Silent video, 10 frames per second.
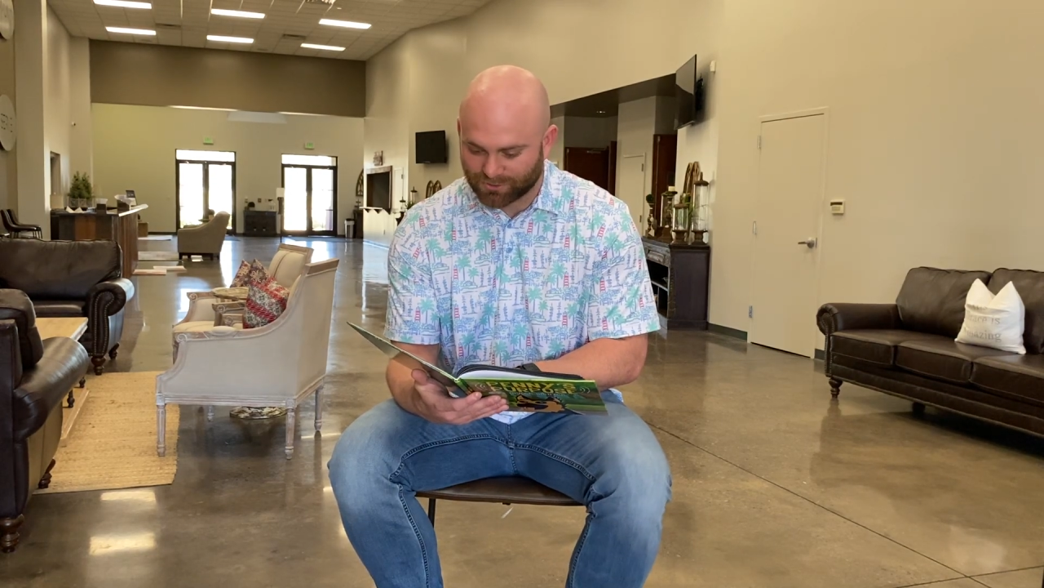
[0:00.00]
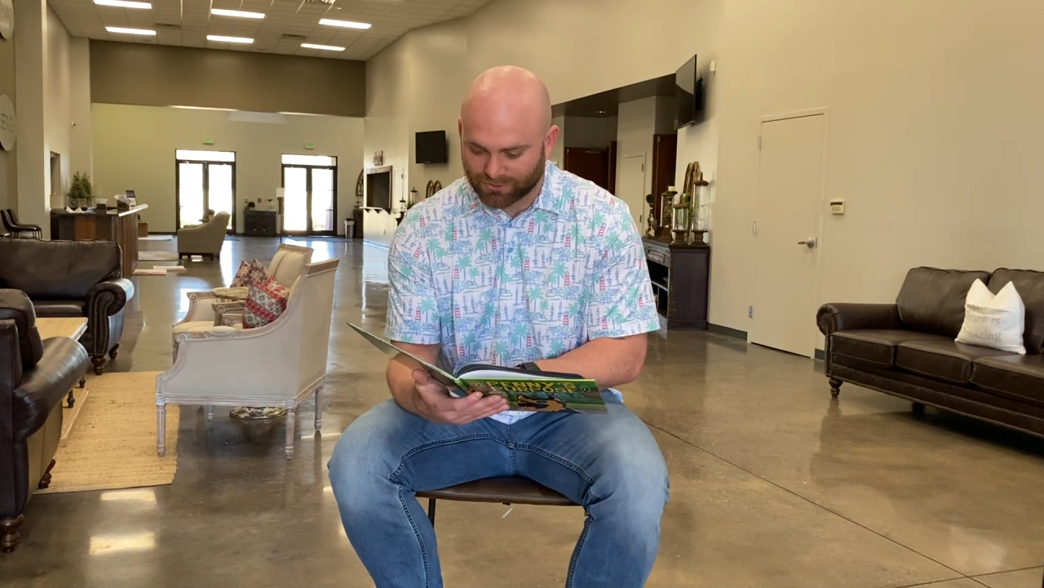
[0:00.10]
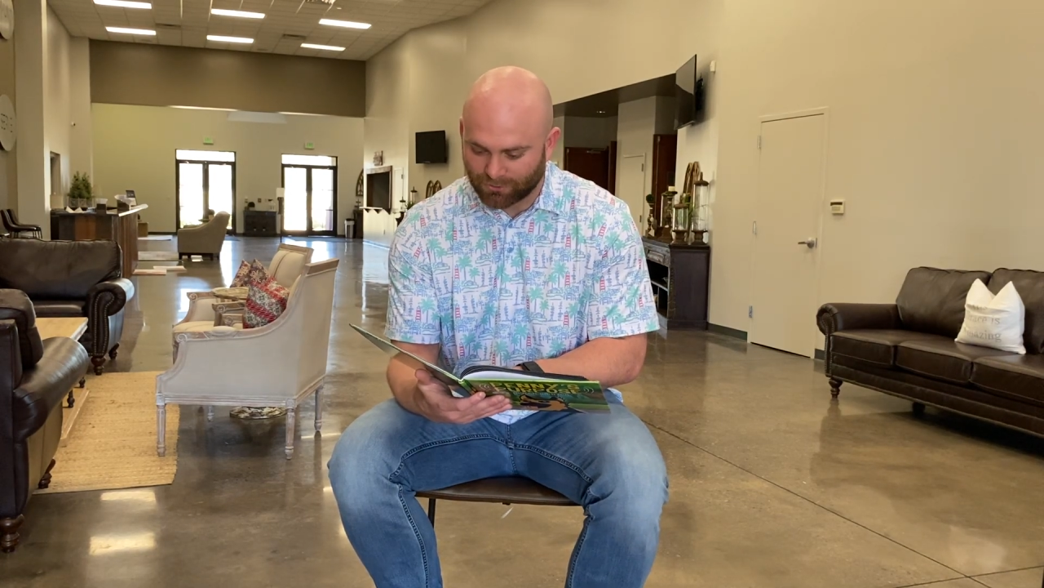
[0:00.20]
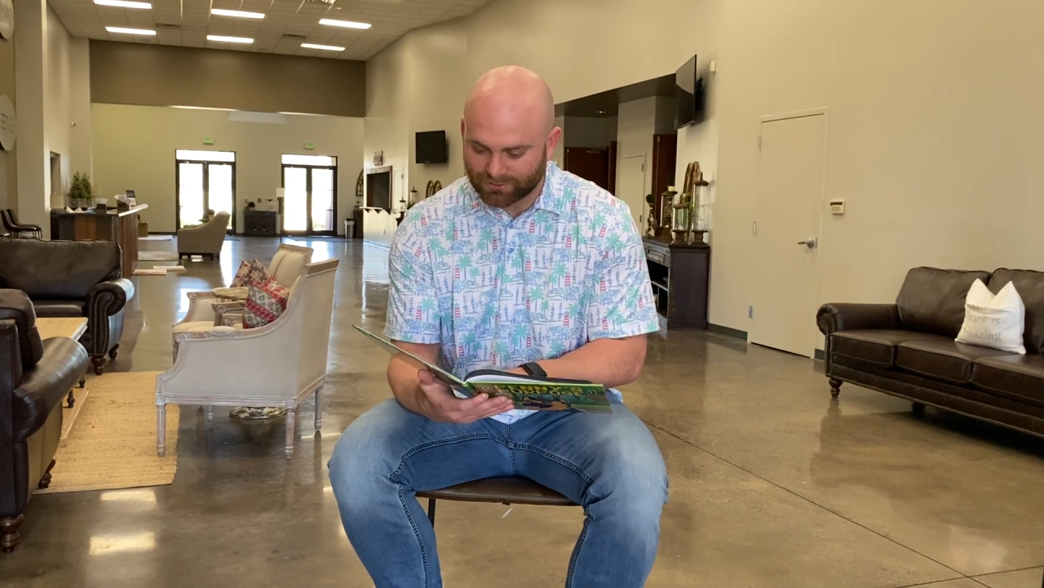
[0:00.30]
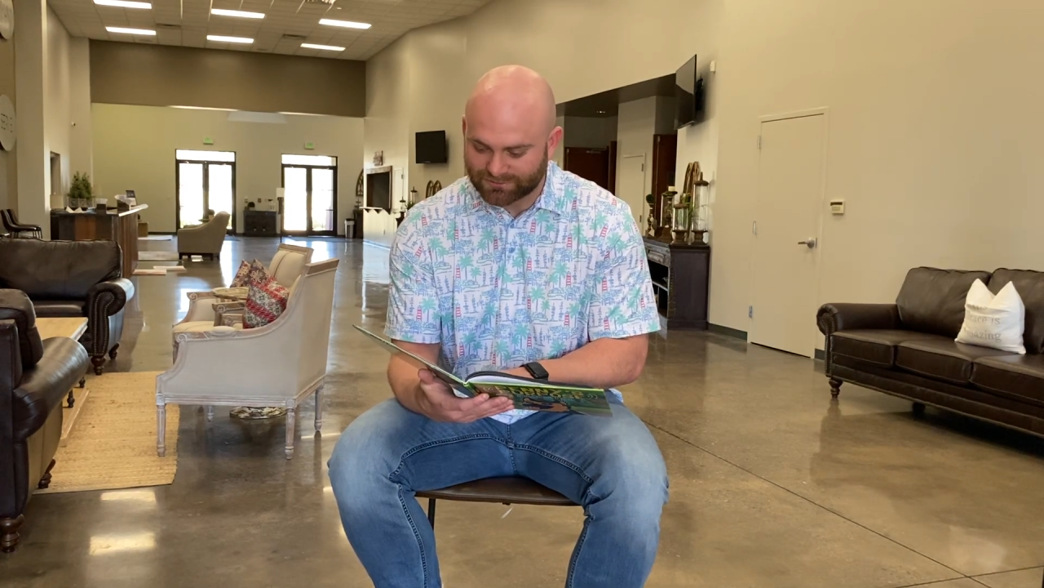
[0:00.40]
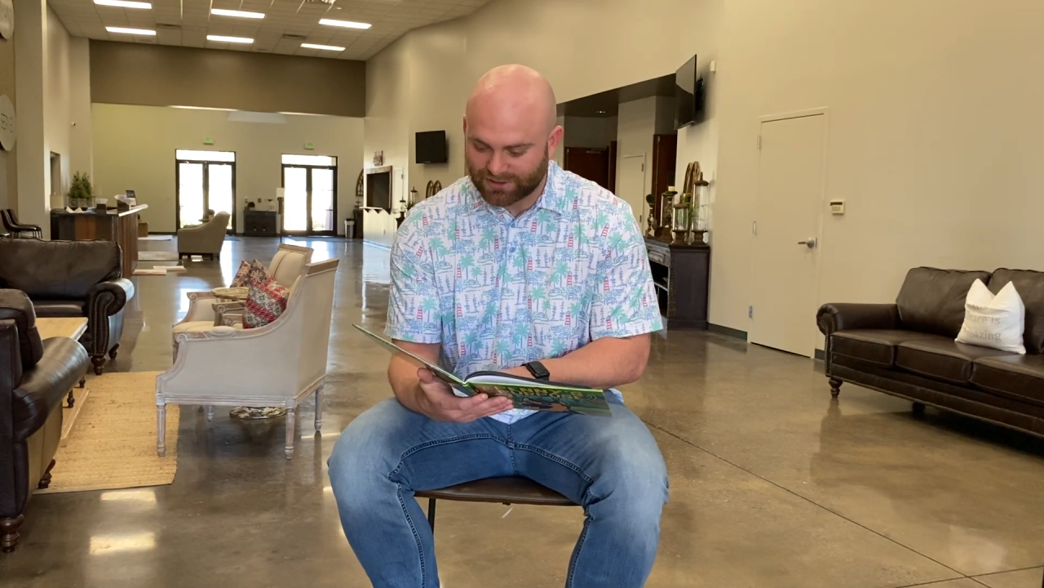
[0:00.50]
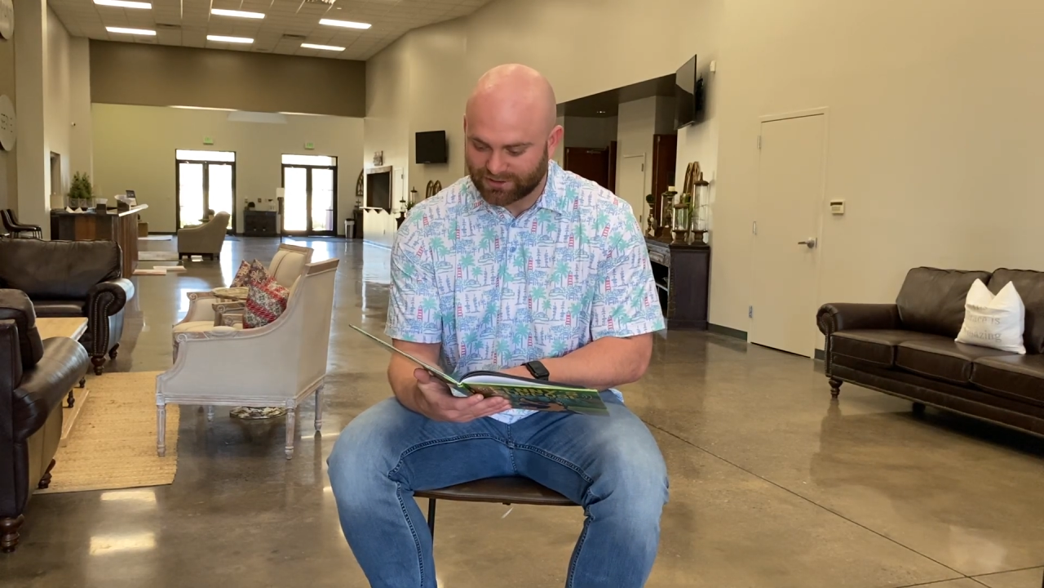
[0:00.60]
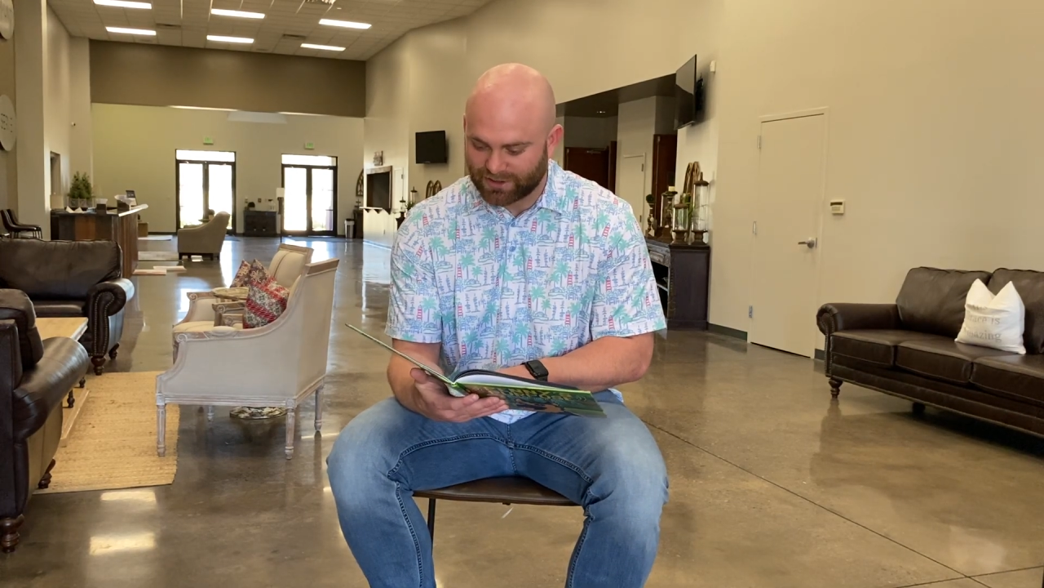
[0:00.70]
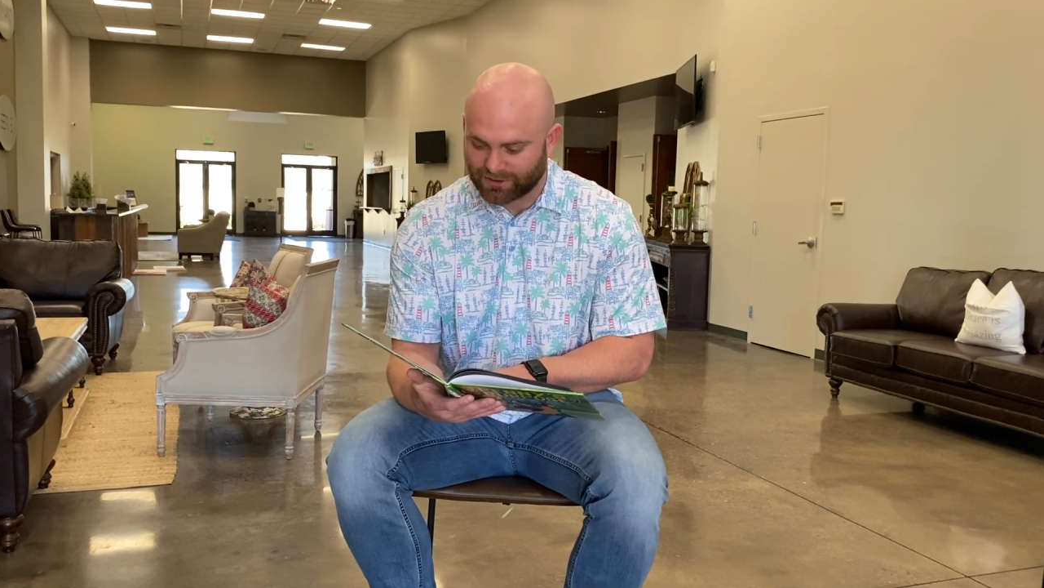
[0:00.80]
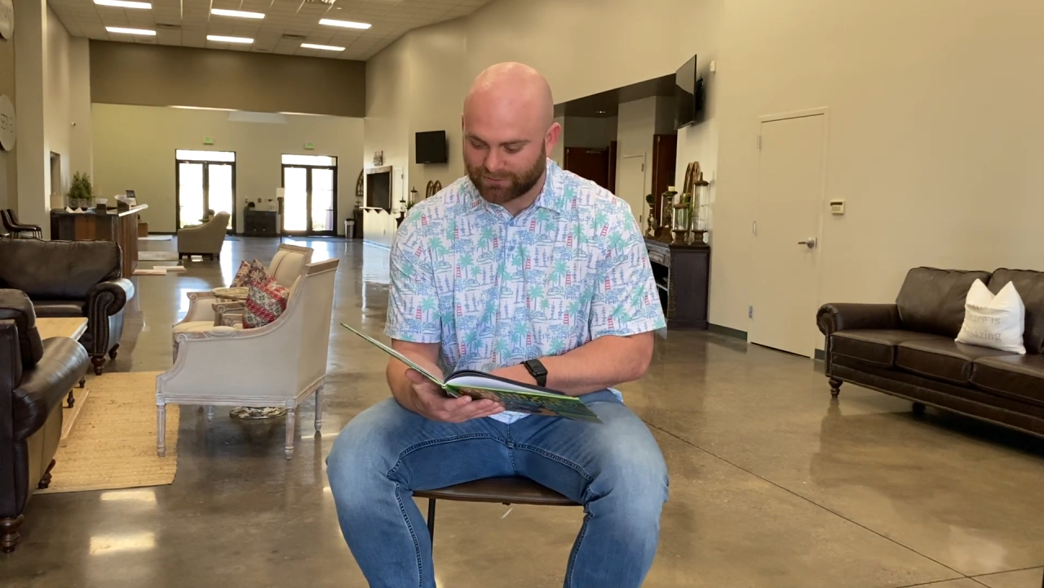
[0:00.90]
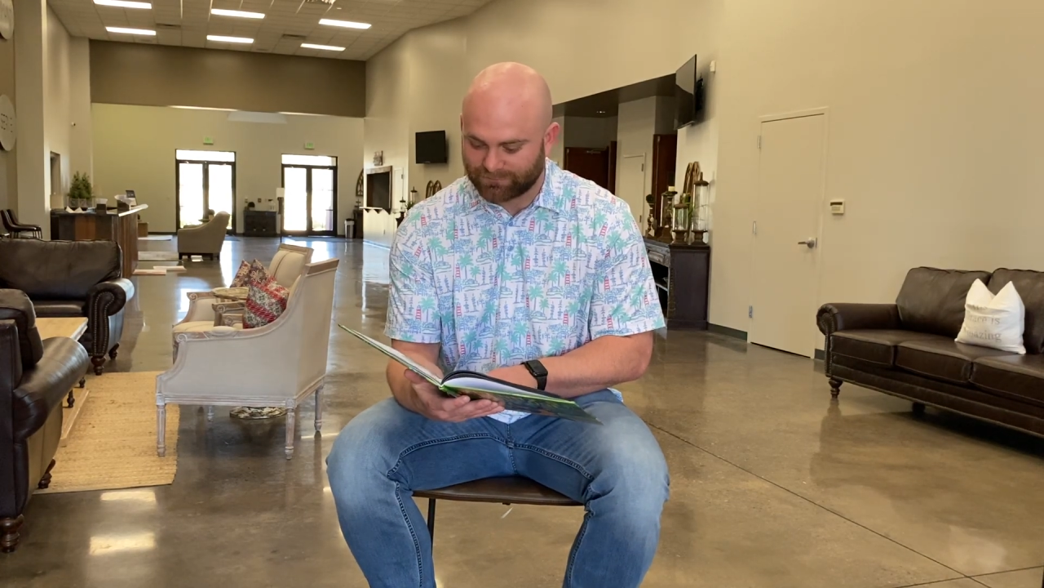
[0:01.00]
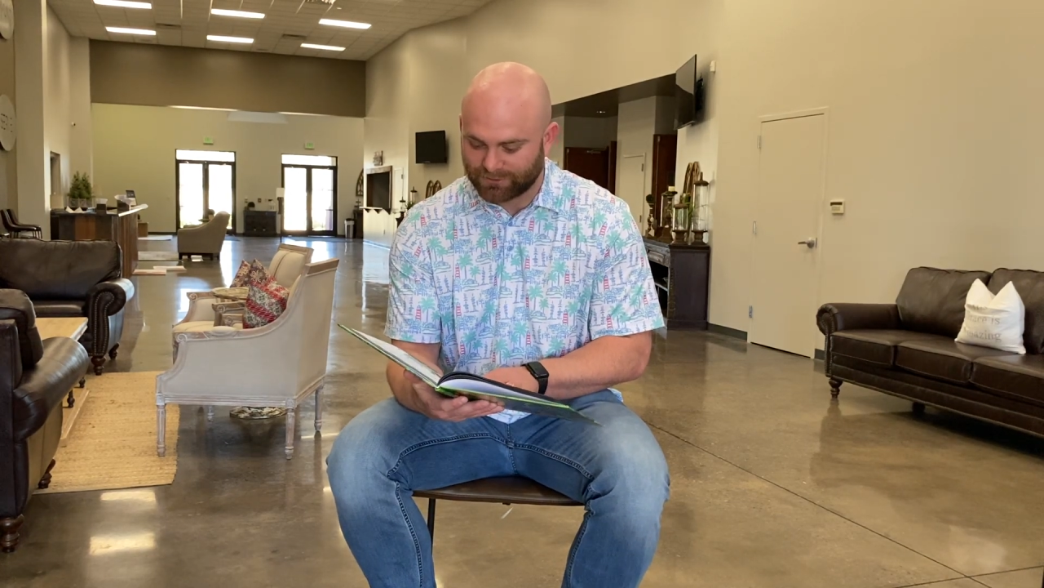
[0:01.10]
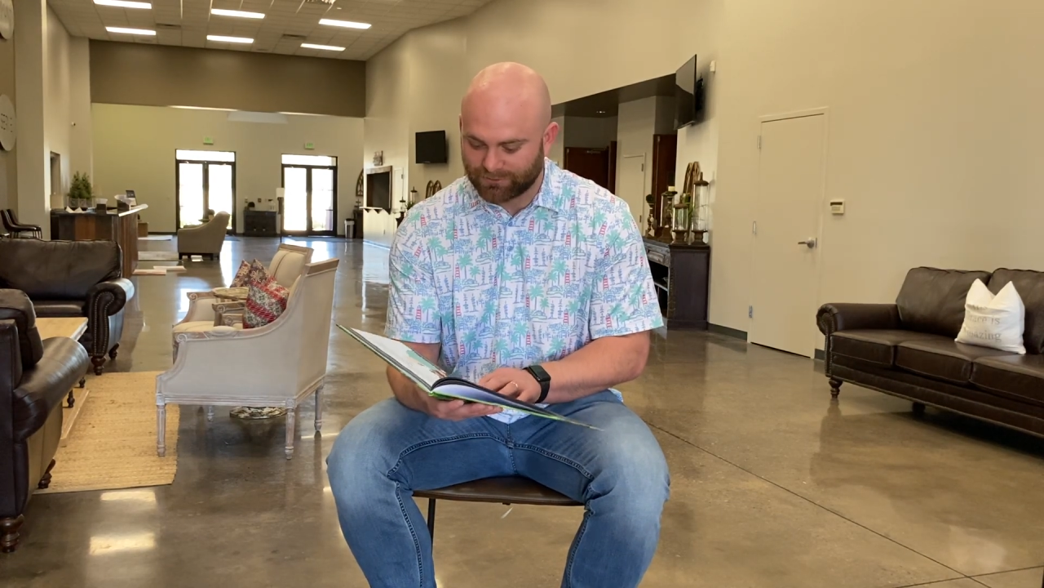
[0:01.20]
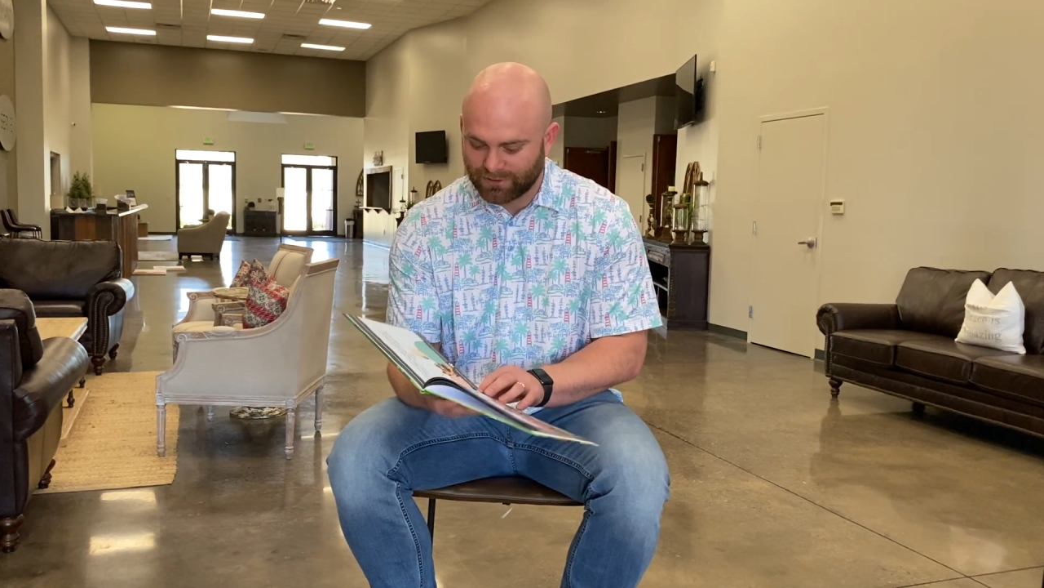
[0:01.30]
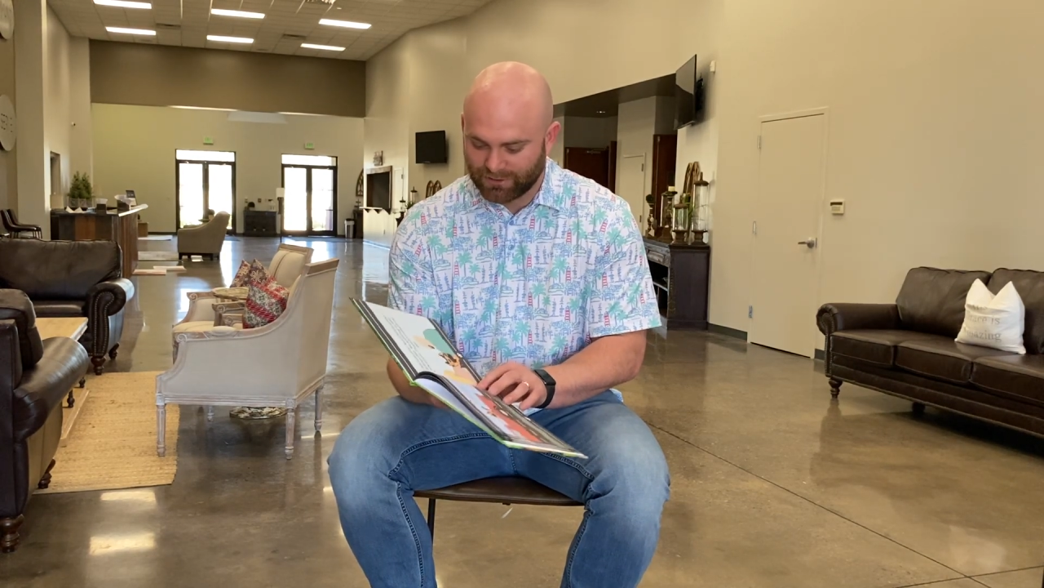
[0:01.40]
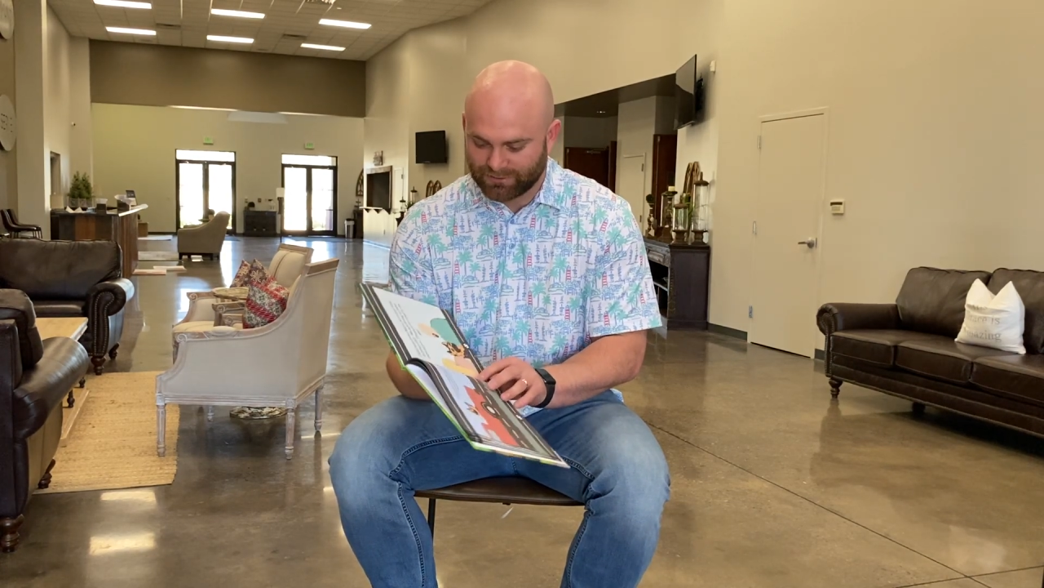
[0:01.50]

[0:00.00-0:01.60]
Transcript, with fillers: We're going to take care of you.